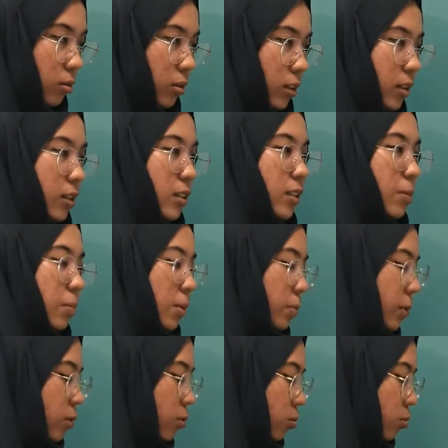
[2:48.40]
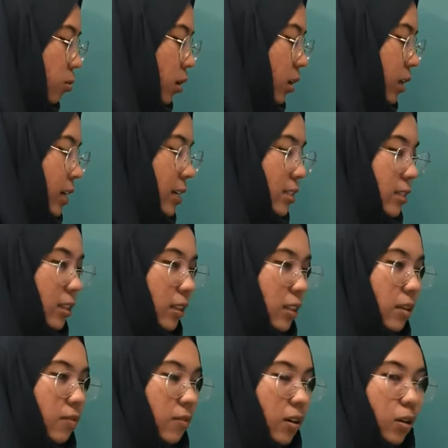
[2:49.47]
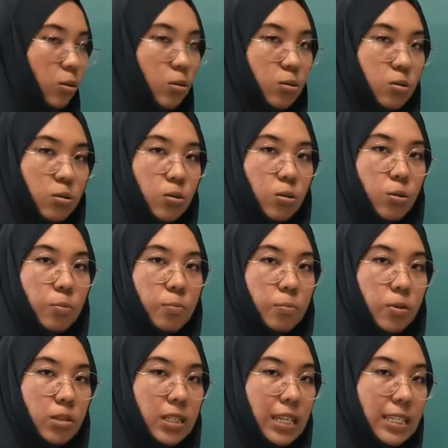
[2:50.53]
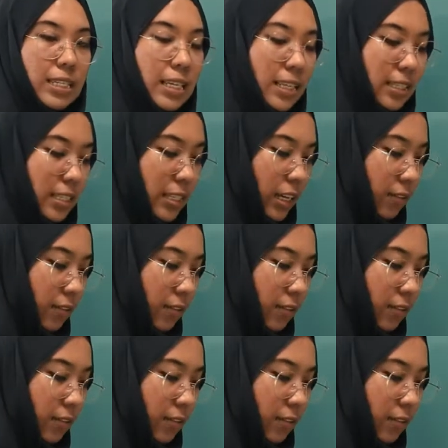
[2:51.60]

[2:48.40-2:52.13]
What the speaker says: The people who are assertive are also possessing